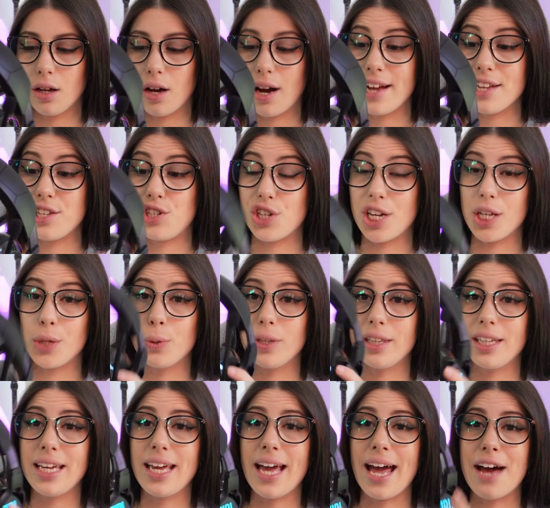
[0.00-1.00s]
I
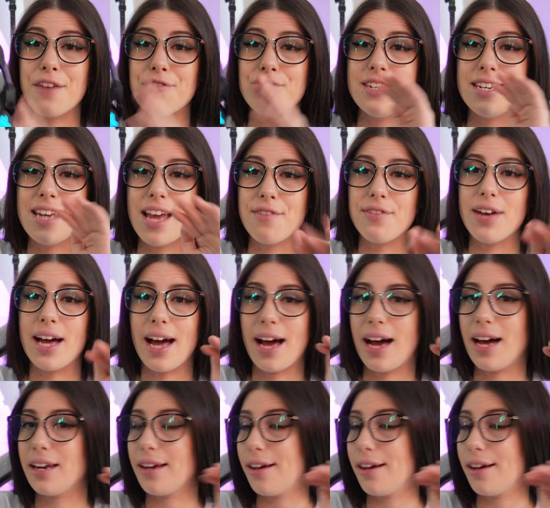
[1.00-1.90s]
genuinely have never had